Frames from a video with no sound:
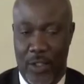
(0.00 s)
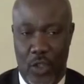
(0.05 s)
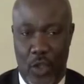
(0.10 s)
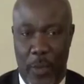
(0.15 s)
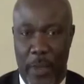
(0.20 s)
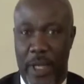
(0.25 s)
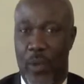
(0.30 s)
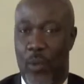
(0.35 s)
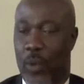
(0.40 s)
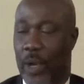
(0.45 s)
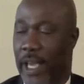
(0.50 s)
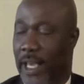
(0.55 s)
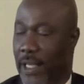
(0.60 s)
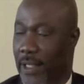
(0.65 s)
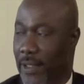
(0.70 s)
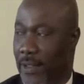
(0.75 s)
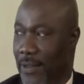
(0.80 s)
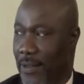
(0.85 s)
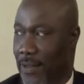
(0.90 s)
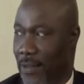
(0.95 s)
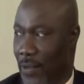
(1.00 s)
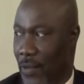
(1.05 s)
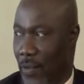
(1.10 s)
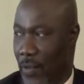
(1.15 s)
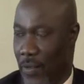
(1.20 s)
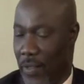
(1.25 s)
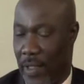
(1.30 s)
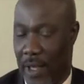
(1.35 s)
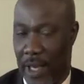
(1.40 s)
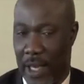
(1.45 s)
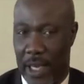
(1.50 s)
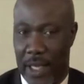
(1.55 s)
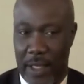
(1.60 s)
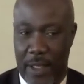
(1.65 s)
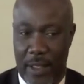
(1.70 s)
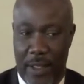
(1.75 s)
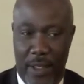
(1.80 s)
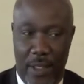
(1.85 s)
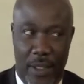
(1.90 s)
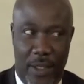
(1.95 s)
so many ways that